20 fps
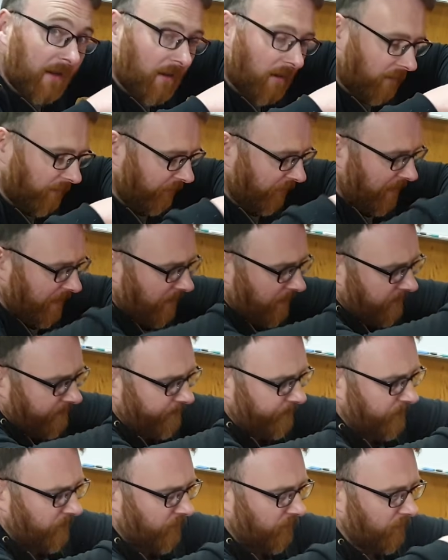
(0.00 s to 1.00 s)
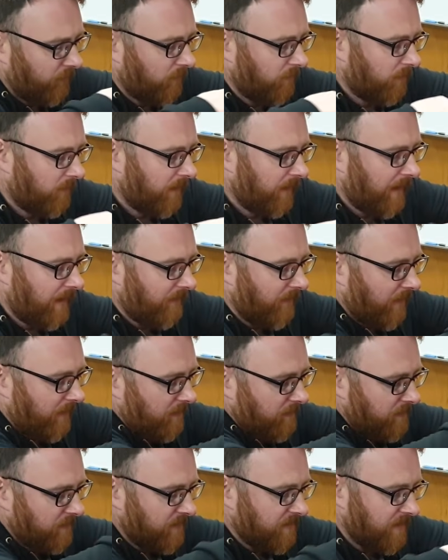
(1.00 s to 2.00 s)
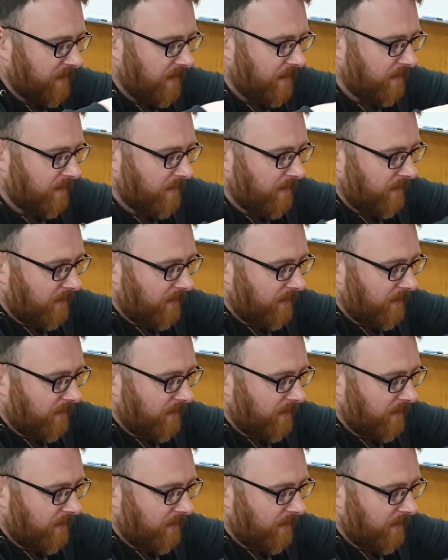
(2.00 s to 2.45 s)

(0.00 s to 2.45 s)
curve here, so I'm going to give it a go and see.